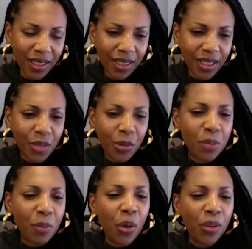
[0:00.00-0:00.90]
Because it was
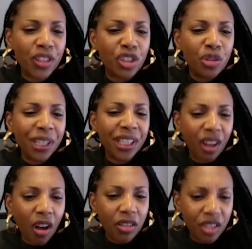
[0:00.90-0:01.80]
both street
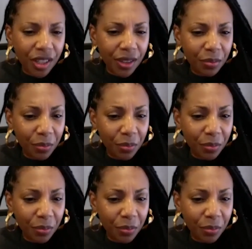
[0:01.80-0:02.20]
culture,